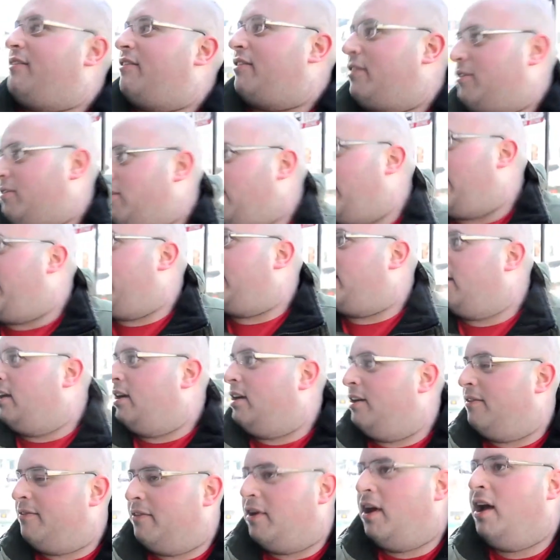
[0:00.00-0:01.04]
seventh grade?
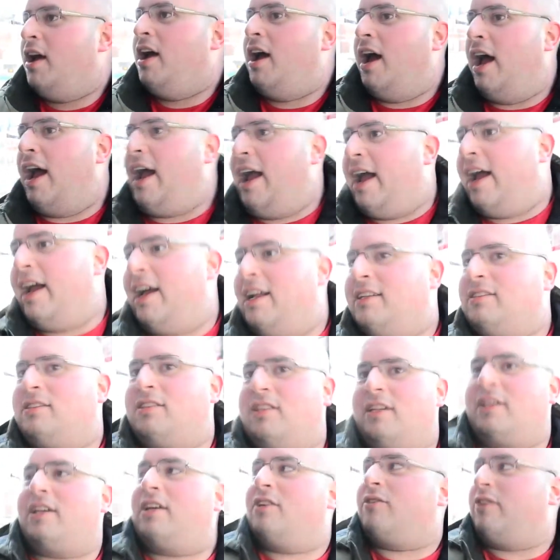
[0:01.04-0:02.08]
Yeah. And
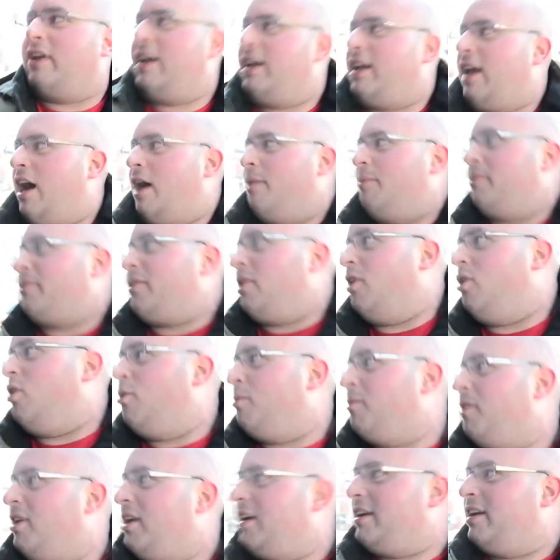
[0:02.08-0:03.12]
you needed help with the
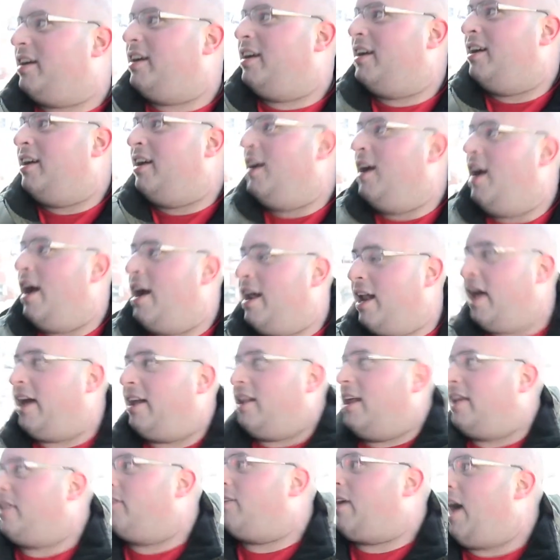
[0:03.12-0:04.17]
homework, and
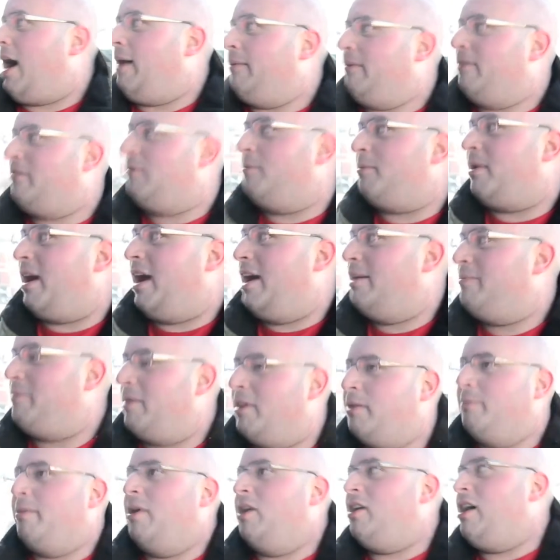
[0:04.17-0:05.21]
I let you copy up a mine,
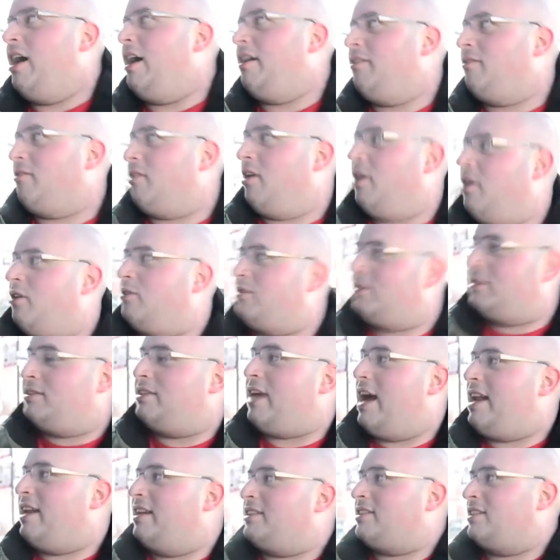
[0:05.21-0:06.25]
but in the middle I wrote
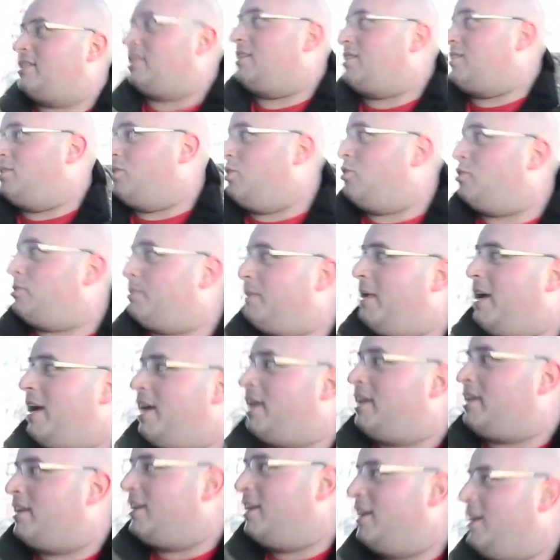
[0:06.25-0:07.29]
Dennis is a
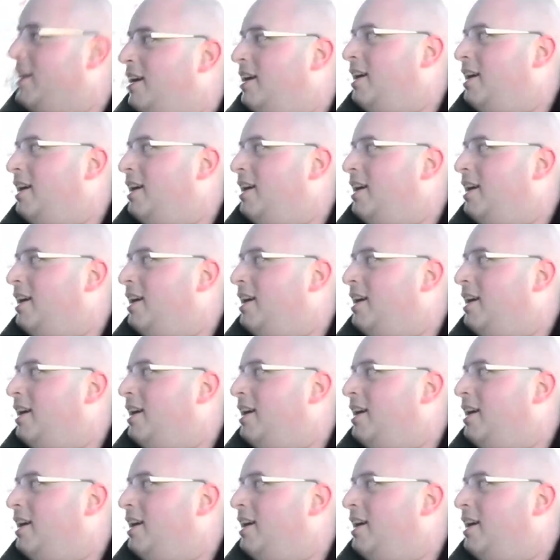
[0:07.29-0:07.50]
douchebag,